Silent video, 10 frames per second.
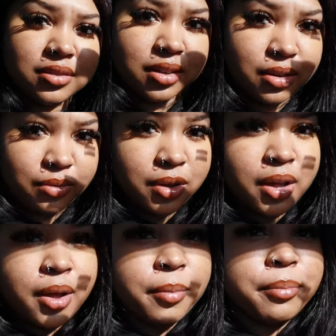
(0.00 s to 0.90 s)

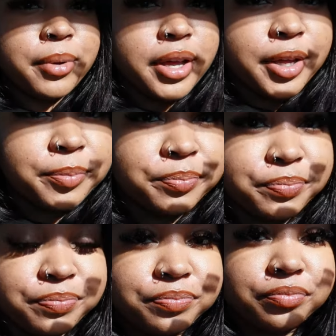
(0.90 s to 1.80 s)
like,
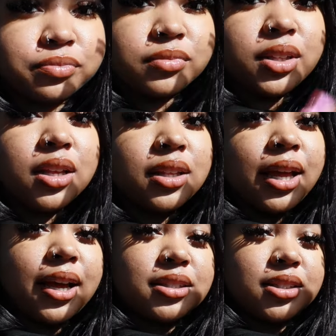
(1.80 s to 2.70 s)
but
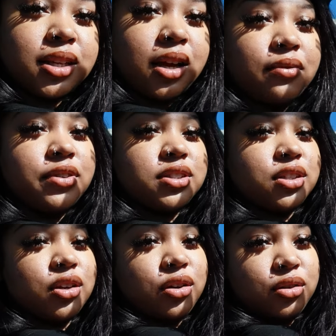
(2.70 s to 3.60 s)
like I said, I'm going
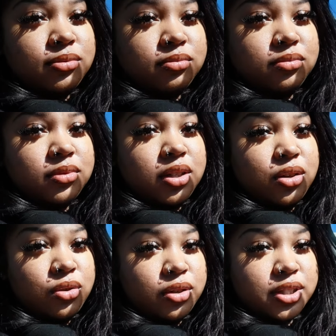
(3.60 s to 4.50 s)
to go get
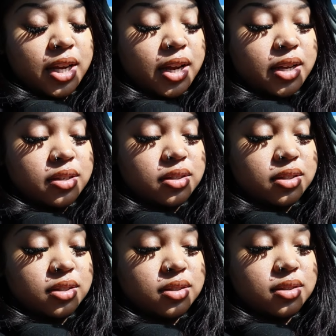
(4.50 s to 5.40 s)
an oil change.